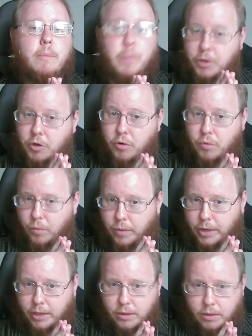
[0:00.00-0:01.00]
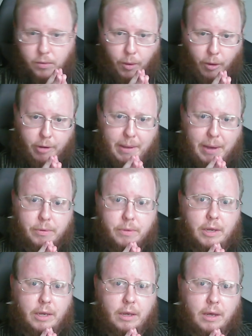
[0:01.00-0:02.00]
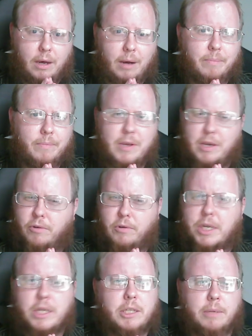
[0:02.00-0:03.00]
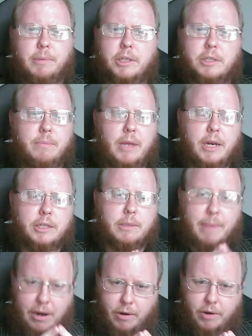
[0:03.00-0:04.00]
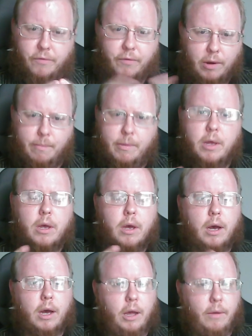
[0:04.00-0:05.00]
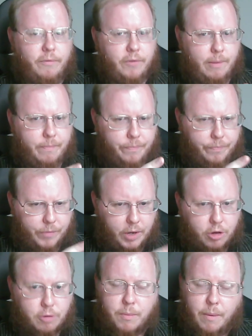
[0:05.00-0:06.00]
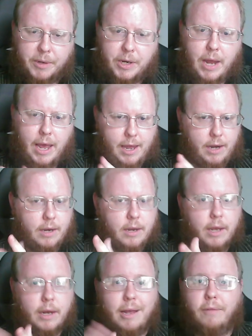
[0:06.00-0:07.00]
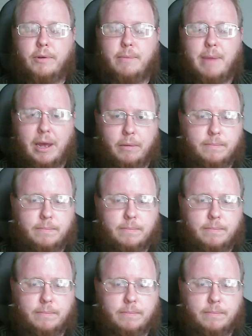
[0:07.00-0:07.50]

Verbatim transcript: We do need to worry about the um, the interesting symbolism that is apparent from uh, from a human woman and an elven man.